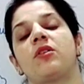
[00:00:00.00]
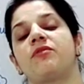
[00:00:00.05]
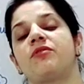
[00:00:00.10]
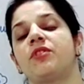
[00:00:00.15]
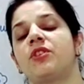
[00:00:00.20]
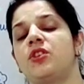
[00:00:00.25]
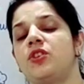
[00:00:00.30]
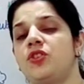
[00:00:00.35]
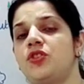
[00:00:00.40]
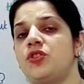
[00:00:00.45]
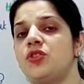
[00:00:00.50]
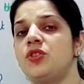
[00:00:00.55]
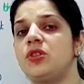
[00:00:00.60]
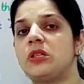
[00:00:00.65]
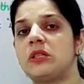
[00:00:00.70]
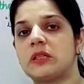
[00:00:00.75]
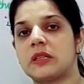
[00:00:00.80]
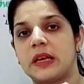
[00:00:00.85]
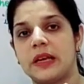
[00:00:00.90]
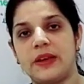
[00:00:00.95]

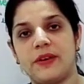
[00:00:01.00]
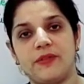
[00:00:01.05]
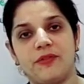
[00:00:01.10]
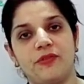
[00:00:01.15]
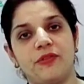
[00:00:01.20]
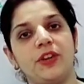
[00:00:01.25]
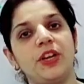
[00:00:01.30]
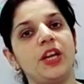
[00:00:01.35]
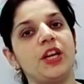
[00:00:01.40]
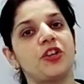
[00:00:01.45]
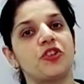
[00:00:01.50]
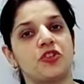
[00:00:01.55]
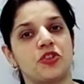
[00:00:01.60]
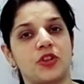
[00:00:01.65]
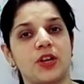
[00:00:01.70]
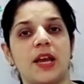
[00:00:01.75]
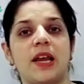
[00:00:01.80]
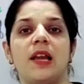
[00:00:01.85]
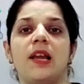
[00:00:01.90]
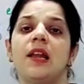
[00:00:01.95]
configurations, every
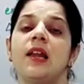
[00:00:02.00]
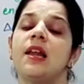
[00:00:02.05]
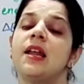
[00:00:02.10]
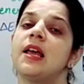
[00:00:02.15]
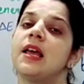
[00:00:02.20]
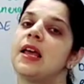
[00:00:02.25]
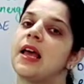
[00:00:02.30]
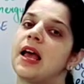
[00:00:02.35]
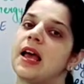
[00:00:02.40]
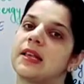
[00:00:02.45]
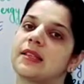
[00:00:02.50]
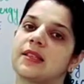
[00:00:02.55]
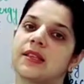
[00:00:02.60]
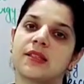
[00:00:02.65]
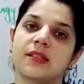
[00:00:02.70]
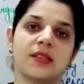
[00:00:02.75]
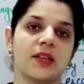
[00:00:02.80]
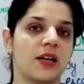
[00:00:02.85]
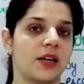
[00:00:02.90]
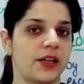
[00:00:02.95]
shell has
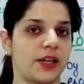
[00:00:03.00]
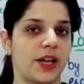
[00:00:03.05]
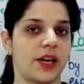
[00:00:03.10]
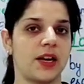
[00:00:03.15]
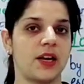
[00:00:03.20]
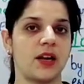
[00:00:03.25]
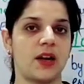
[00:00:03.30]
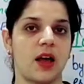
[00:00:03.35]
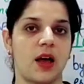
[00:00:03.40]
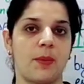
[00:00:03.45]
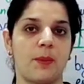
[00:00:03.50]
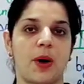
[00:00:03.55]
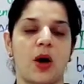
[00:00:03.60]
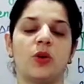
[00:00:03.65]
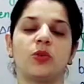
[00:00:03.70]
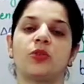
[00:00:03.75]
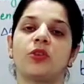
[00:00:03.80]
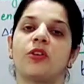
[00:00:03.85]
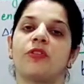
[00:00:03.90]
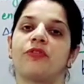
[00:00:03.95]
a certain
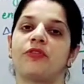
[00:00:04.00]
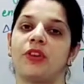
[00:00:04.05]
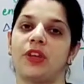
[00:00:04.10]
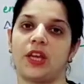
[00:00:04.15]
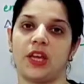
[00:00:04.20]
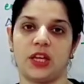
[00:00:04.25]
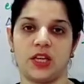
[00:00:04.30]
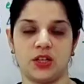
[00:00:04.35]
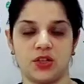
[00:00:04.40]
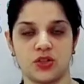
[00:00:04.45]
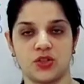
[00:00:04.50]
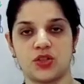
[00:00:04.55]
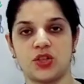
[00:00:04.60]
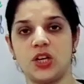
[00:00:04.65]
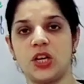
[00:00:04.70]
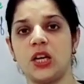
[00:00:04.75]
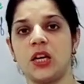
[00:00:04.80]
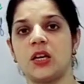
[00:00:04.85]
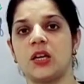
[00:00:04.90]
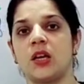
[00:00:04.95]
amount of
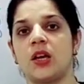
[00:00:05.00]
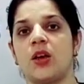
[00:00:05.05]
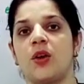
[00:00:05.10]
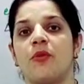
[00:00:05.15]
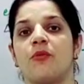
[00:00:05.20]
energy